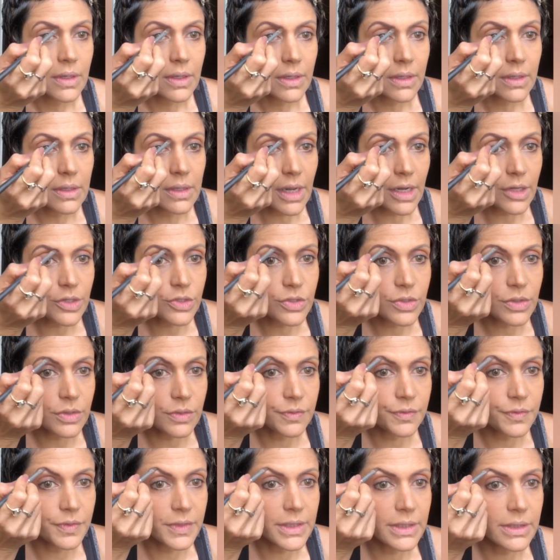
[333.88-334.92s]
natural
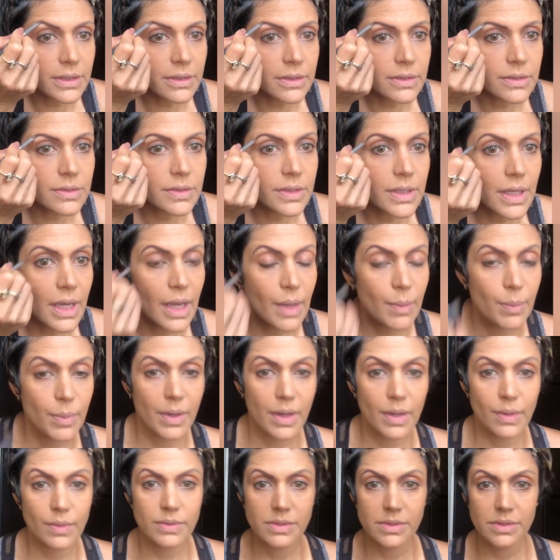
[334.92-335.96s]
feel to the
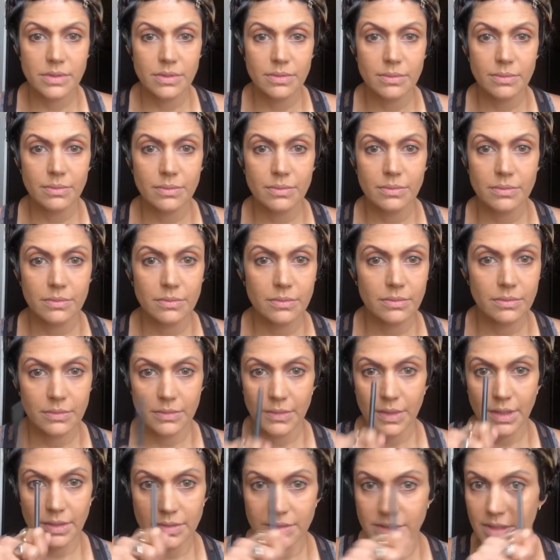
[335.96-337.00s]
eyebrows.
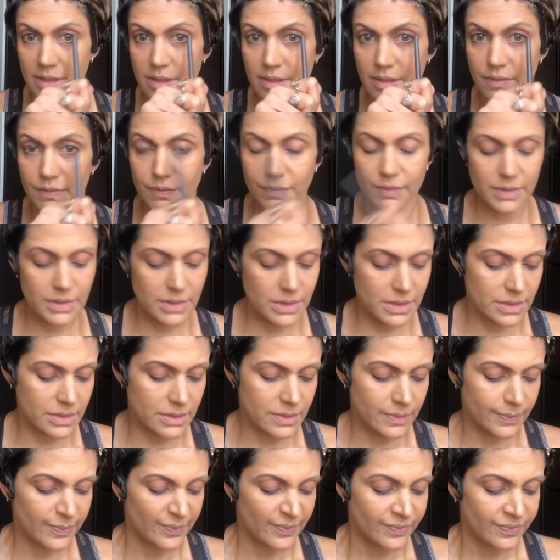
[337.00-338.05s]
You see the difference?
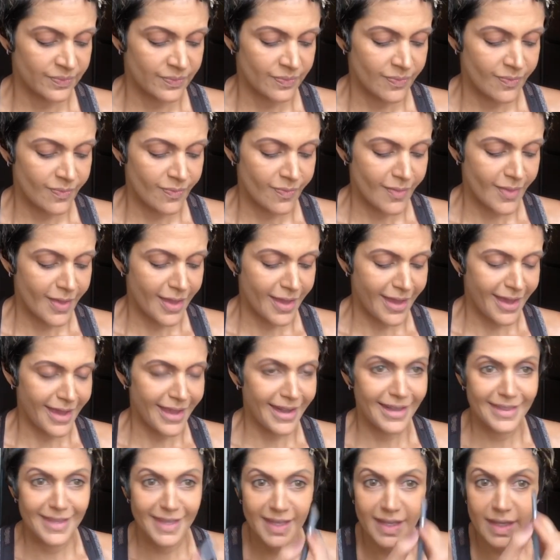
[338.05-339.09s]

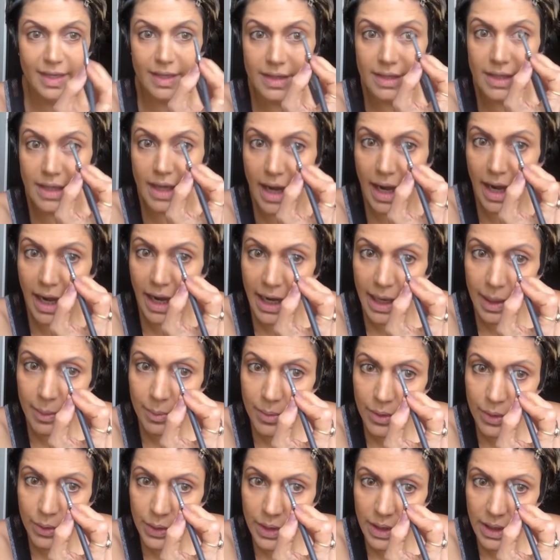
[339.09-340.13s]
And I think the
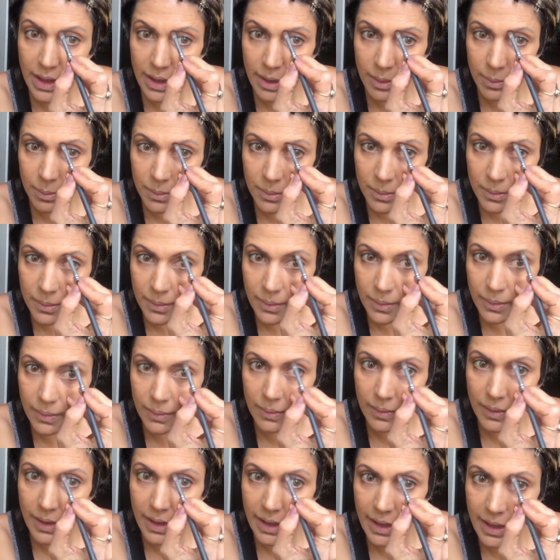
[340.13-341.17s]
eyebrow game
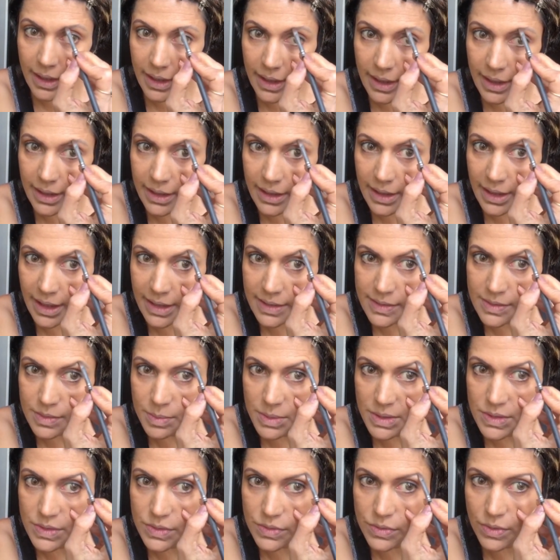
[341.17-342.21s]
really has to
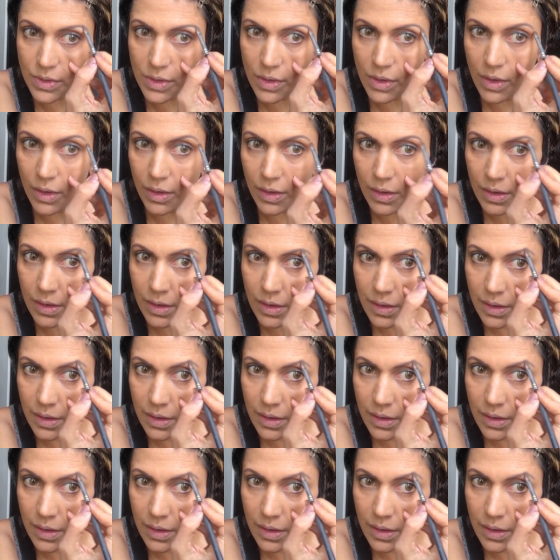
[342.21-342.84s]
be strong,